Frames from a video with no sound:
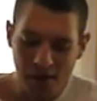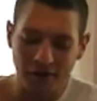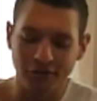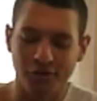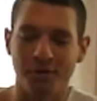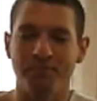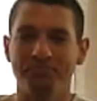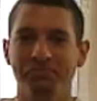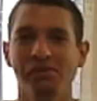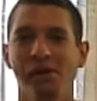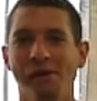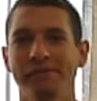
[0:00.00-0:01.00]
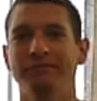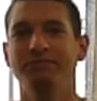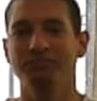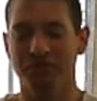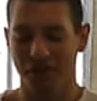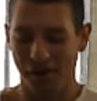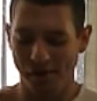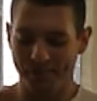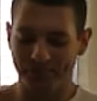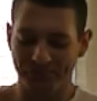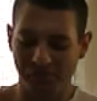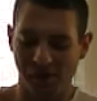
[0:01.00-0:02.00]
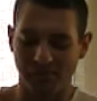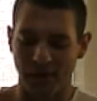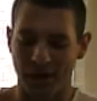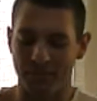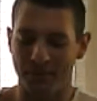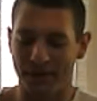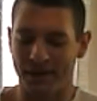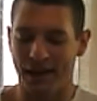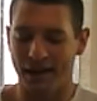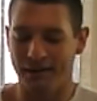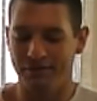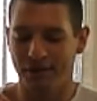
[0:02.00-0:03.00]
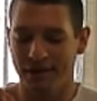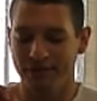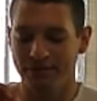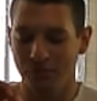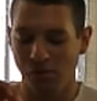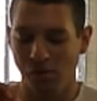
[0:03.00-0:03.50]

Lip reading: That's good. I'm not a big candy fan,